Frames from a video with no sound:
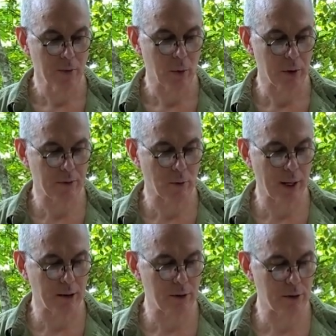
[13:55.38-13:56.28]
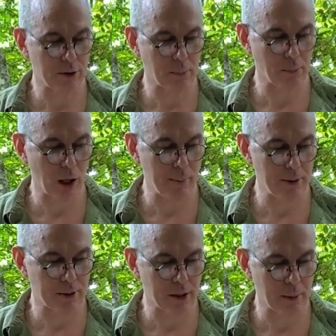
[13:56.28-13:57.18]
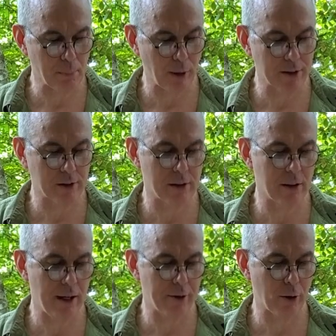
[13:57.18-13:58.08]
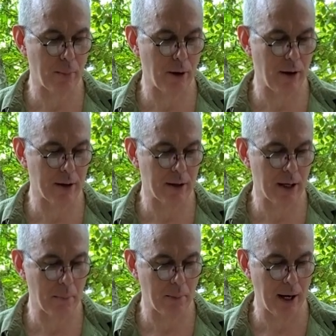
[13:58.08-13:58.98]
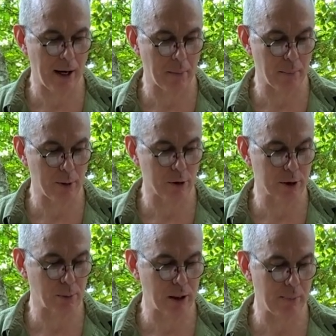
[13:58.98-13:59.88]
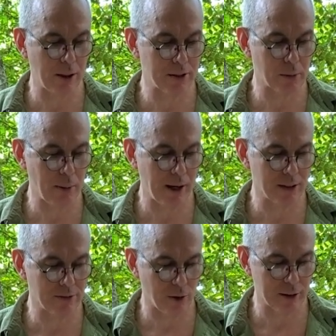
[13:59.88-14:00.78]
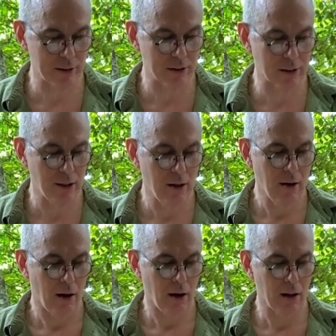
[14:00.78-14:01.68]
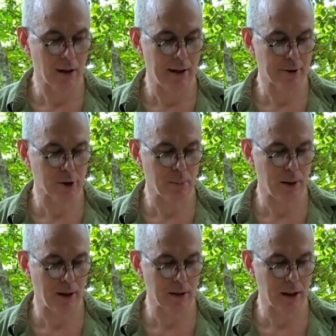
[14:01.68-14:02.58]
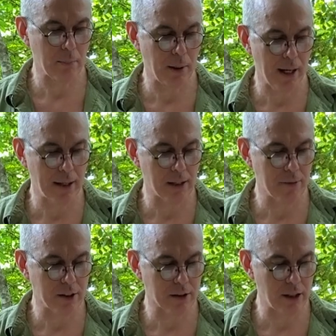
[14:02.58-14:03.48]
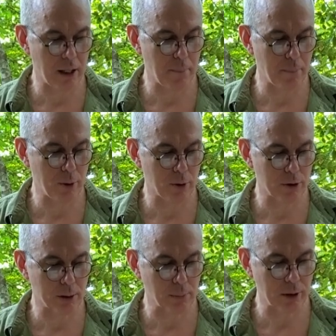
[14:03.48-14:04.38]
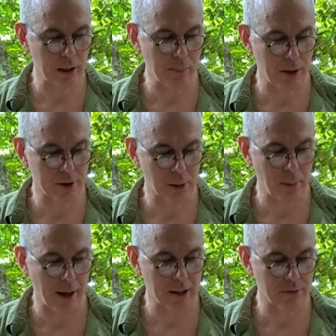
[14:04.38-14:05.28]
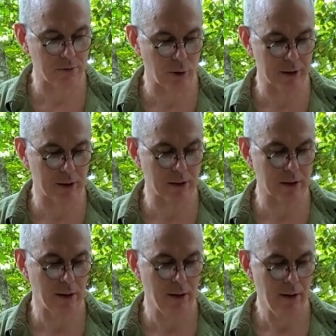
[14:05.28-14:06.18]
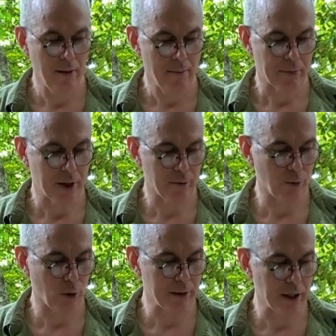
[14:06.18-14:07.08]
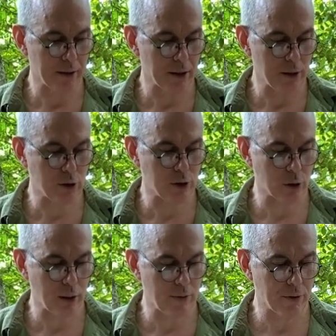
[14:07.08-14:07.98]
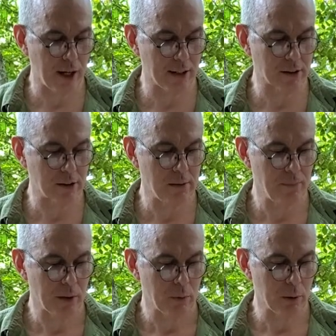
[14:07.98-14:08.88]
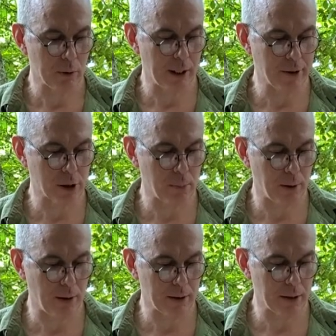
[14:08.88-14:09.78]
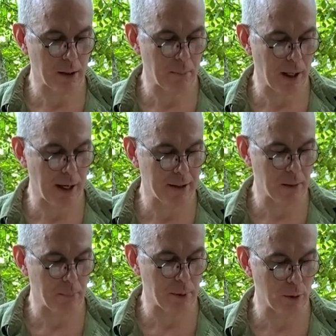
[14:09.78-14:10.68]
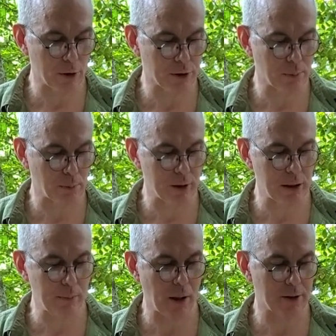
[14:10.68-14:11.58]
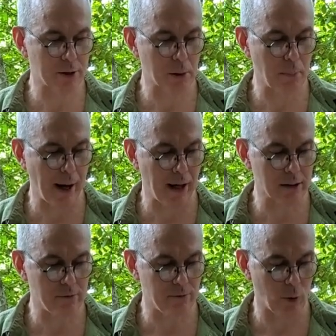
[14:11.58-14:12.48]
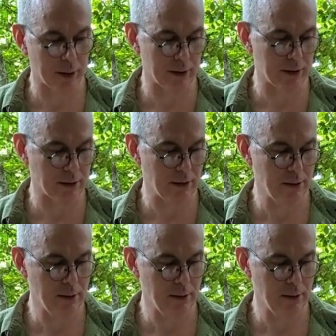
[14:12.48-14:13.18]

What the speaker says: Whatever recluses and Brahmins in the present enter upon and abide in pure, supreme, unsurpassed voidness, all enter upon abide in this same pure, supreme, unsurpassed voidness. Therefore, Ananda, you should train thus. We will enter upon and abide in pure, supreme, unsurpassed voidness.